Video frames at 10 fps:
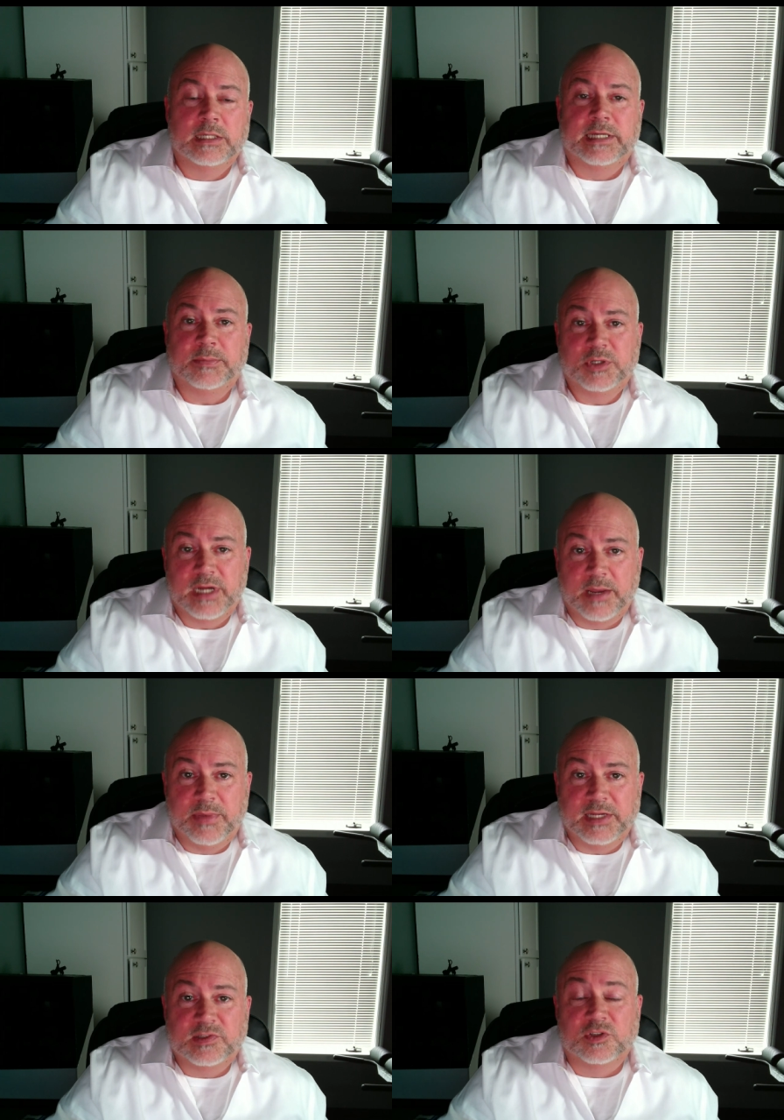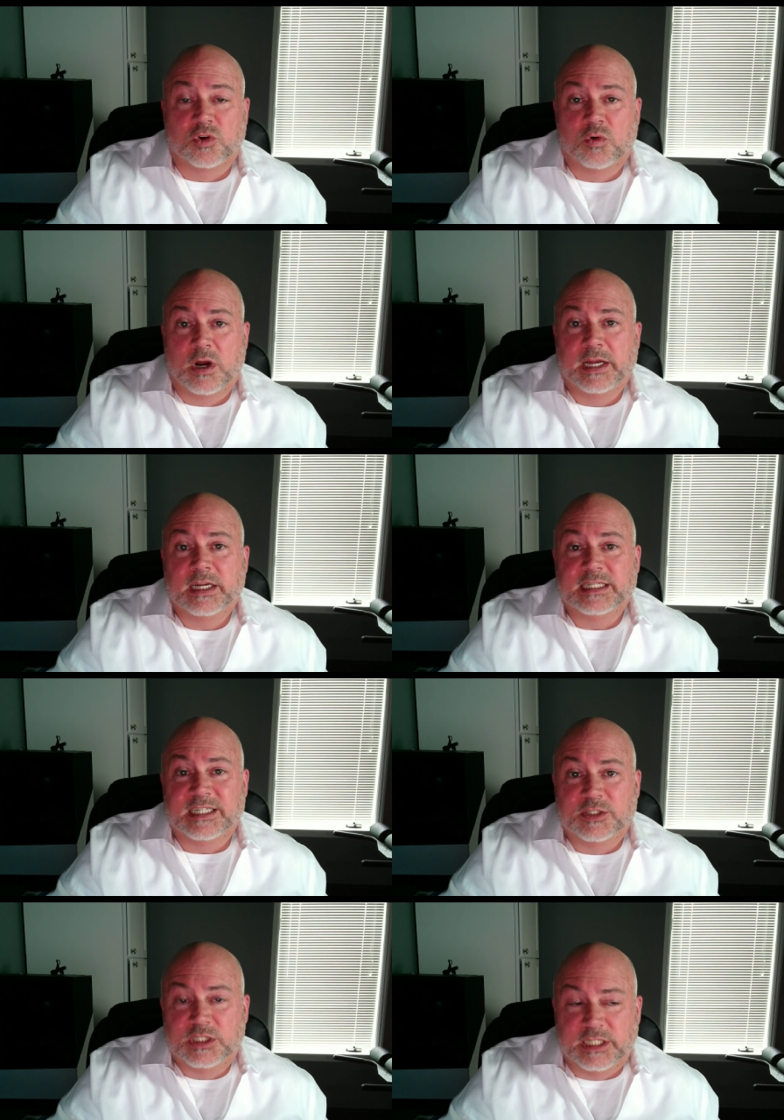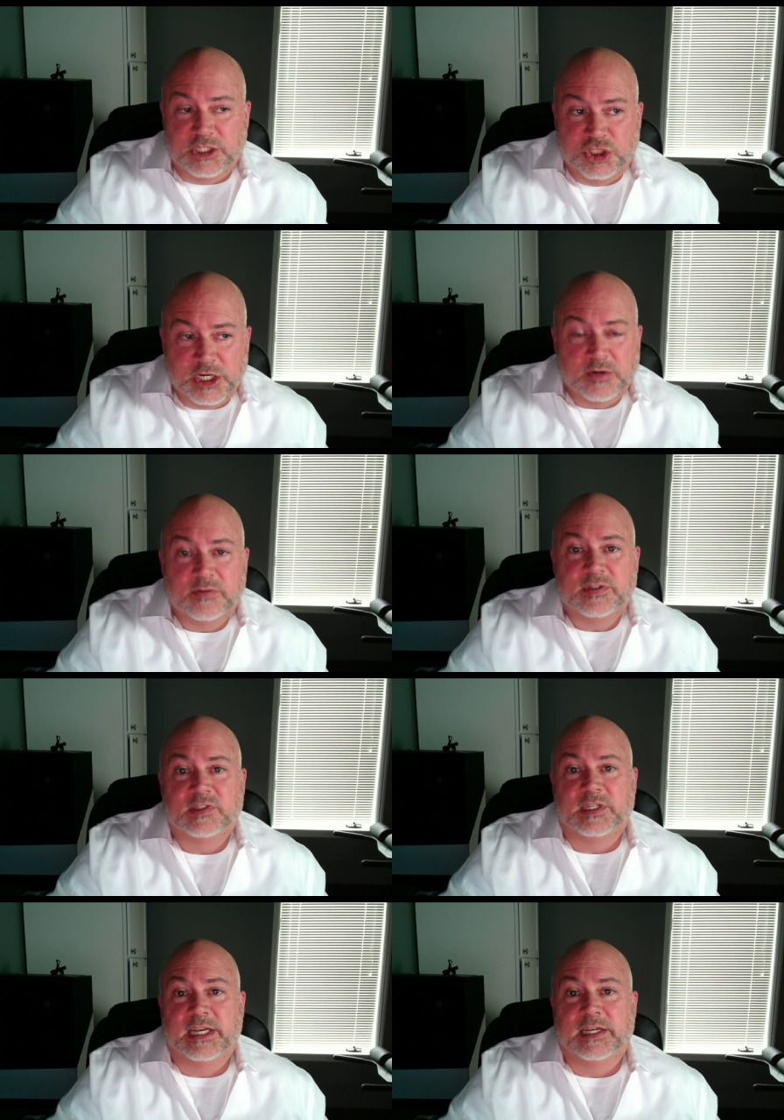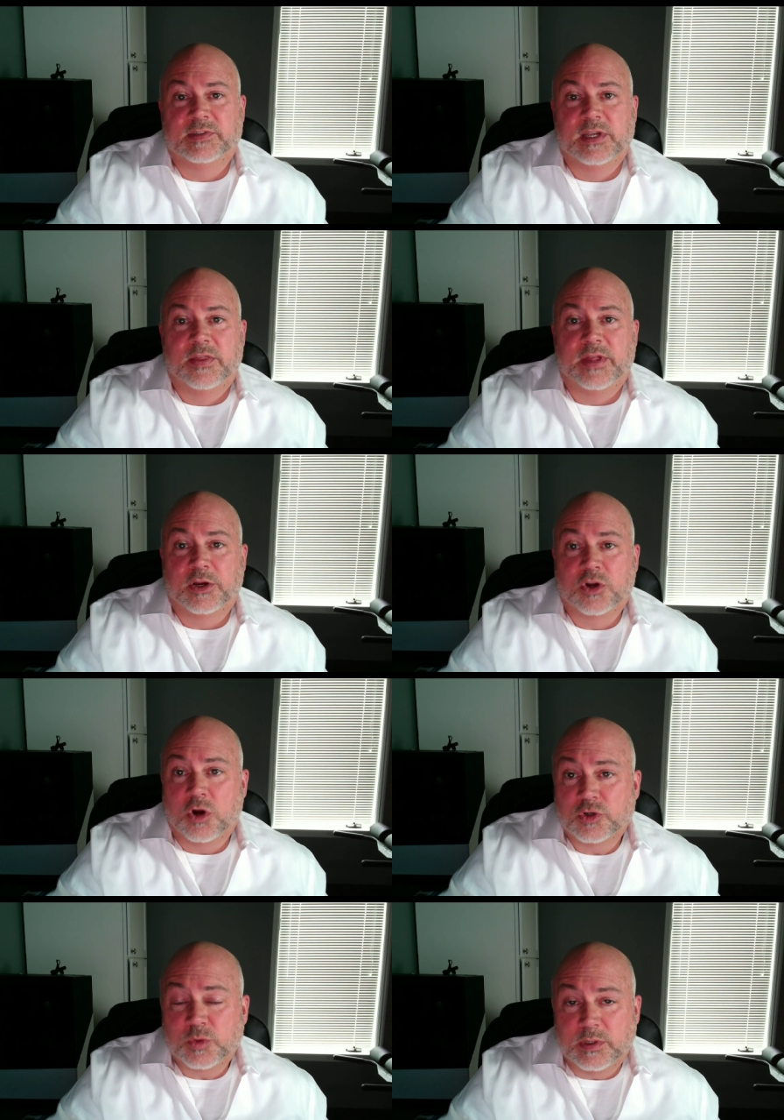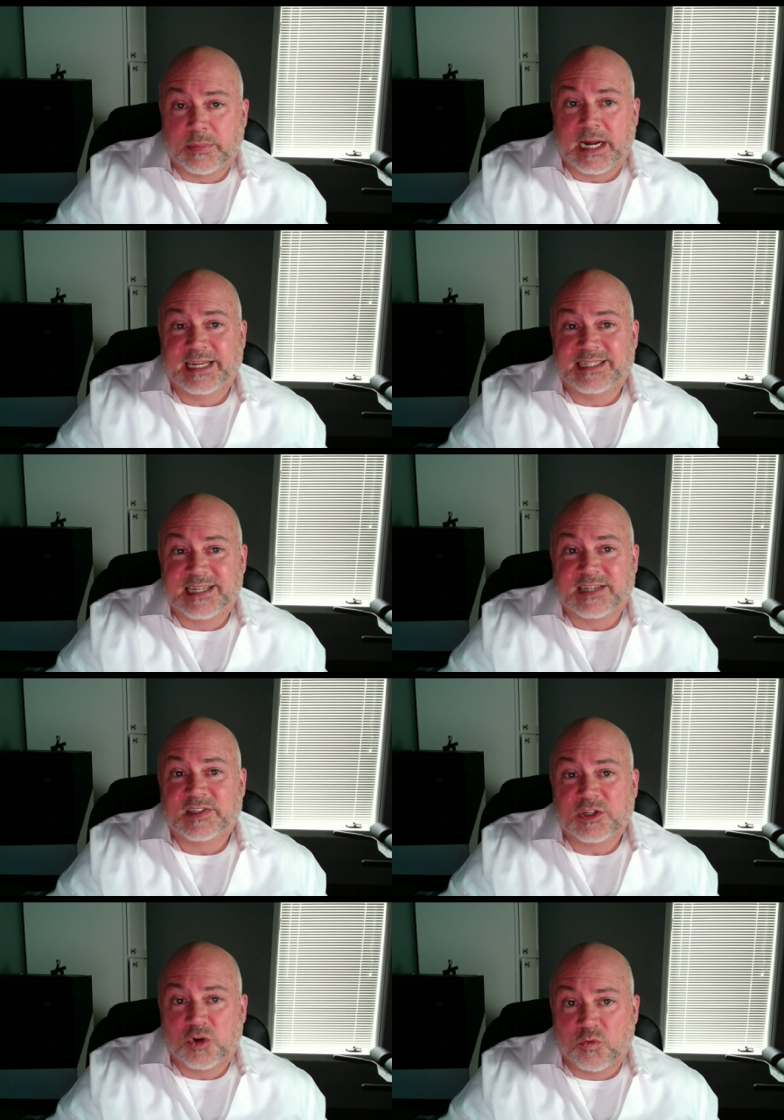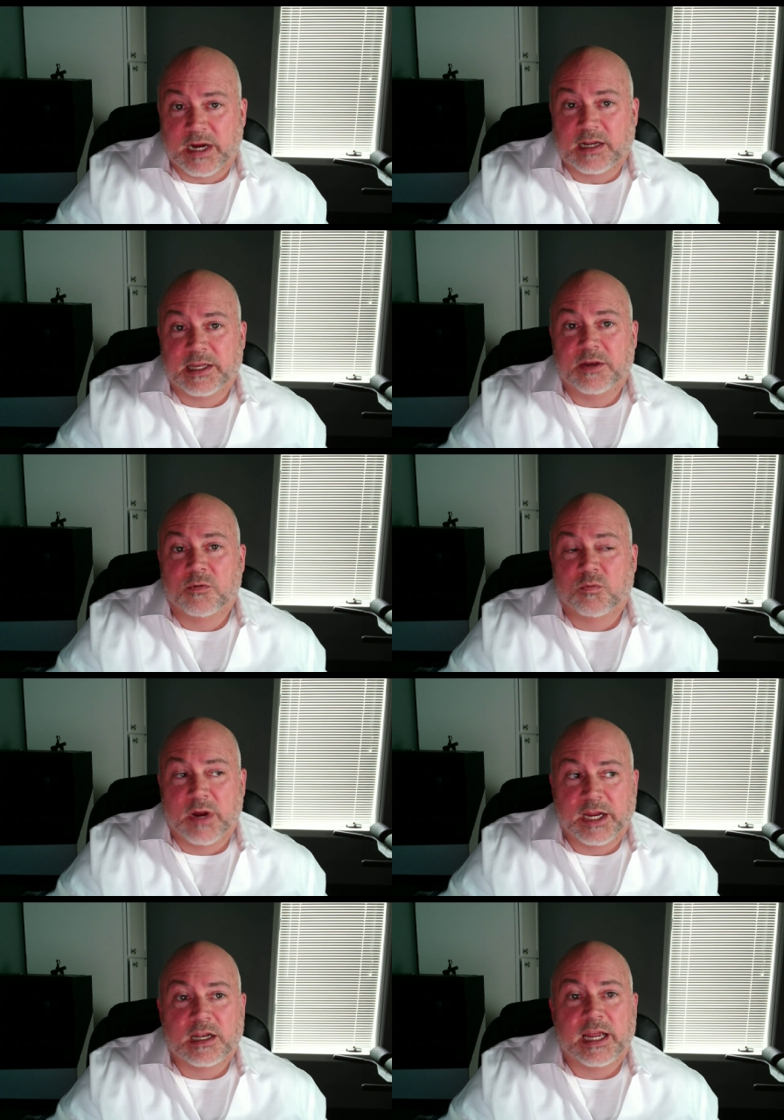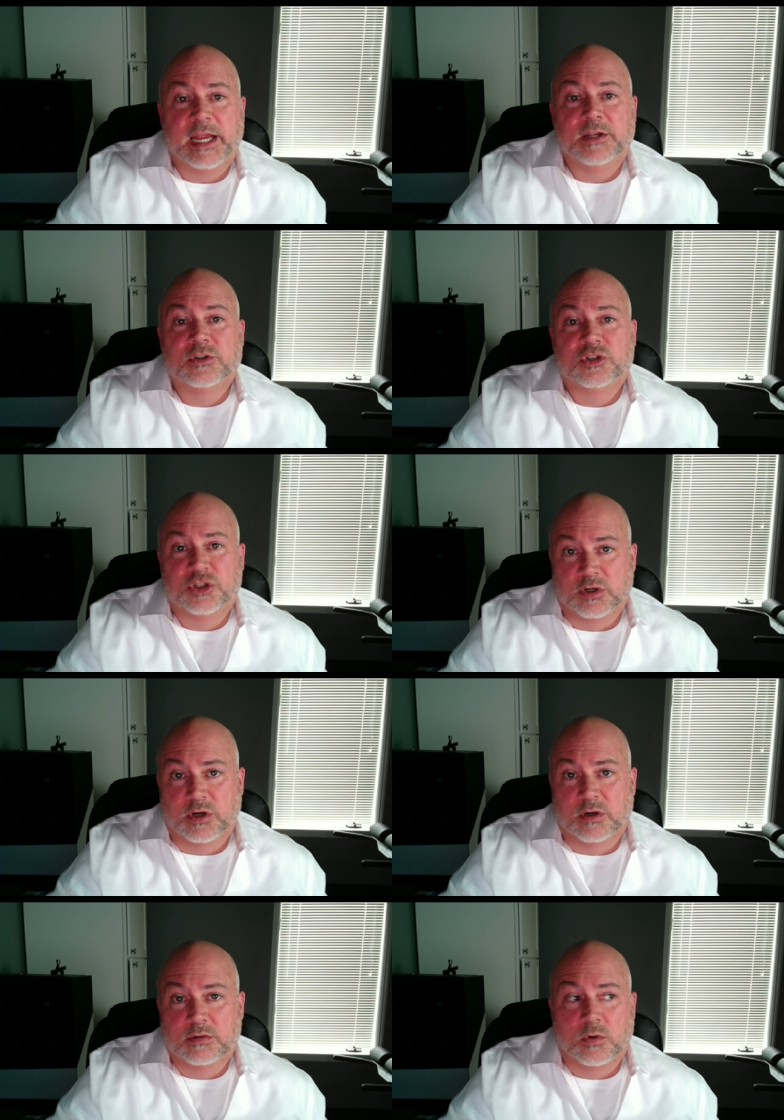Type two diabetes is a chronic de- degenerative disease that occurs when the body doesn't correctly regulate sugar